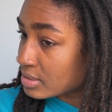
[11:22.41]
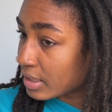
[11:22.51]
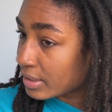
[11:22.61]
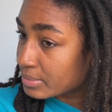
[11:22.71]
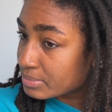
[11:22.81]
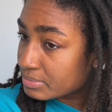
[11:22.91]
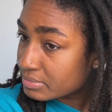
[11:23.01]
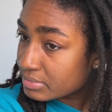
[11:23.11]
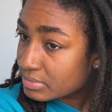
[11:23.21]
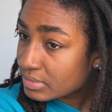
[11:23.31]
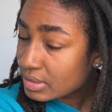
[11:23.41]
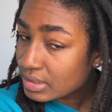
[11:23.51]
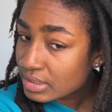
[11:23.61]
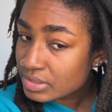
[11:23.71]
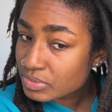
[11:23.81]
like
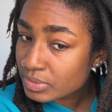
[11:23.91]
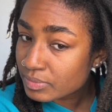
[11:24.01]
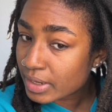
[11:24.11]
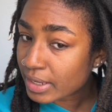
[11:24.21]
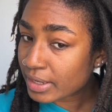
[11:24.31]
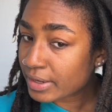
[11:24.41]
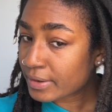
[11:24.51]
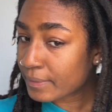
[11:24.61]
this one right here,